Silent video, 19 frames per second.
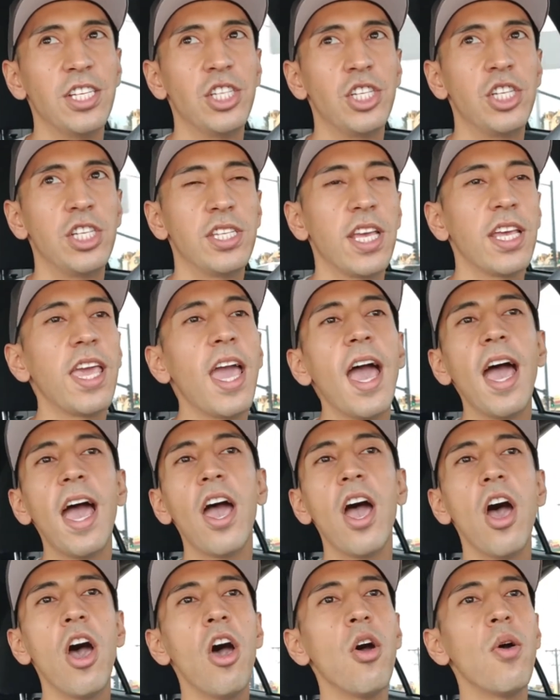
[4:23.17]
she's like,
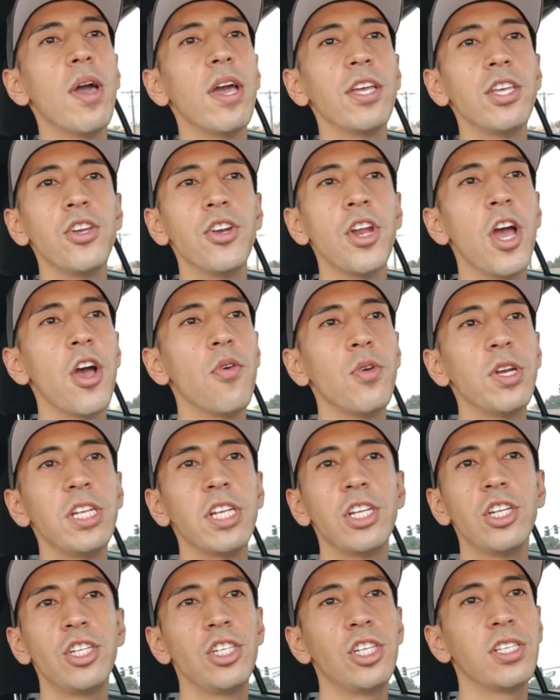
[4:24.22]
yeah, oh,
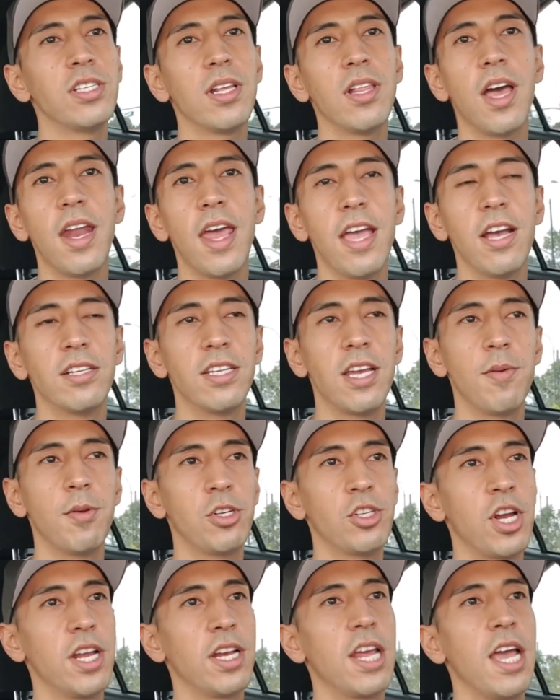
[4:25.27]
there's just a lot of hail
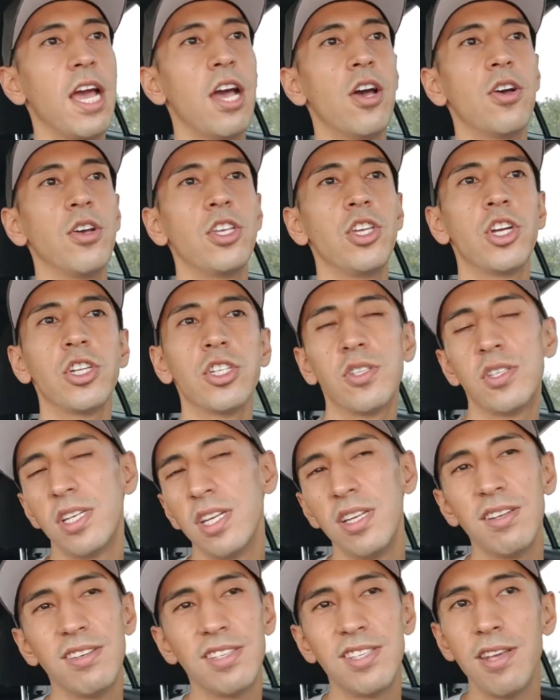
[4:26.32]
damage right now. Yours
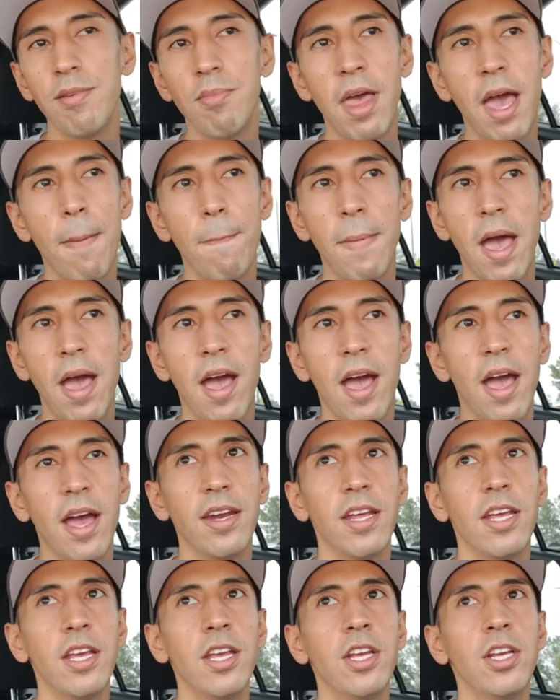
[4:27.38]
didn't seem that
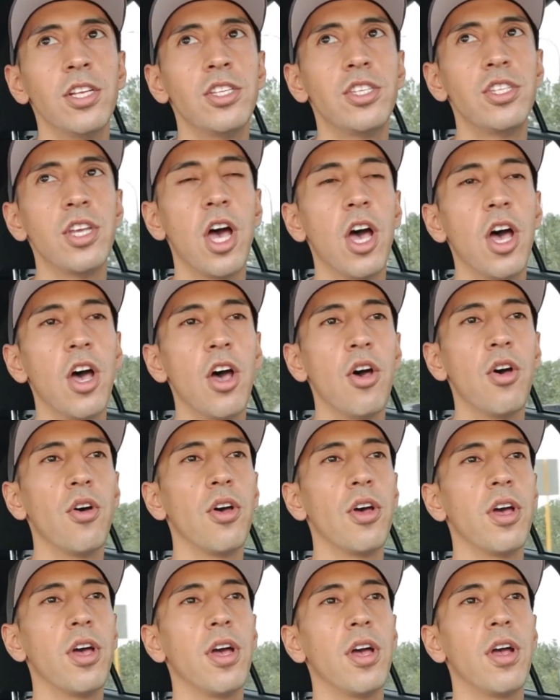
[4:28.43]
bad.
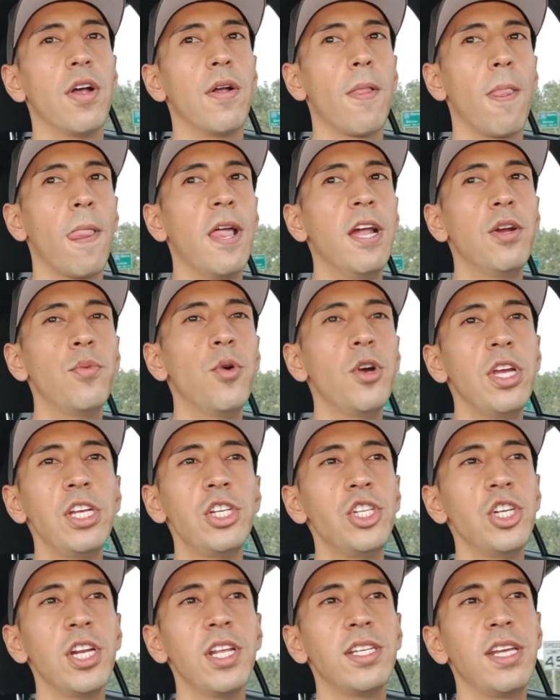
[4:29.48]
So
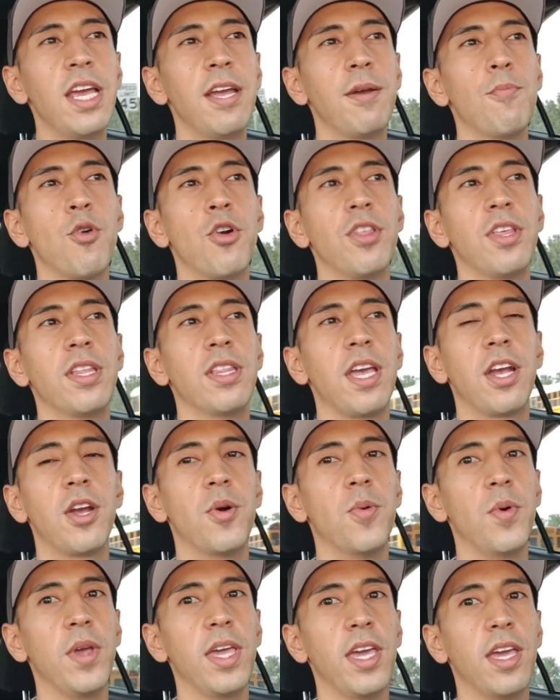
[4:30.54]
it shouldn't take more than like
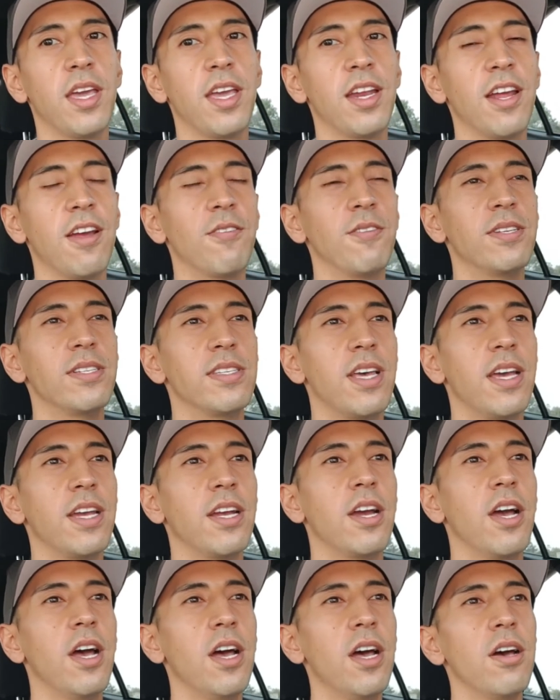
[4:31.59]
a week. And I was
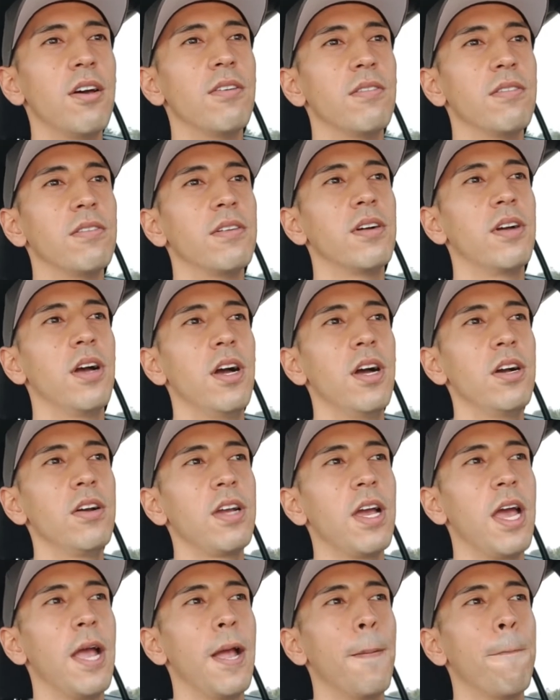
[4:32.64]
like, oh,
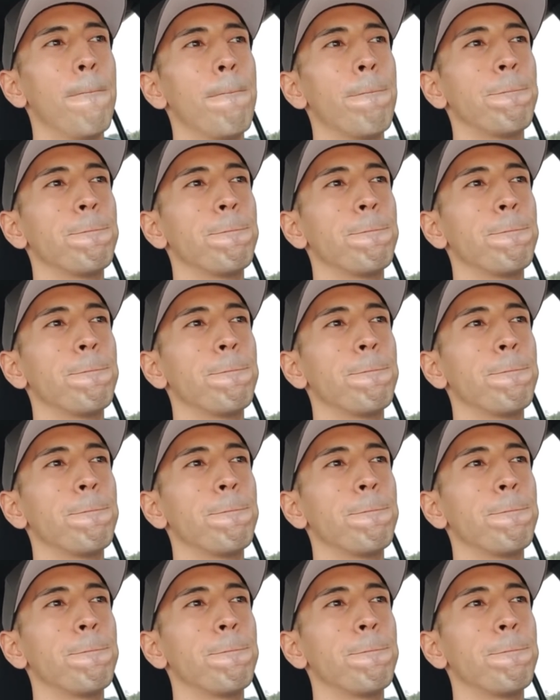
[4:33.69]
okay.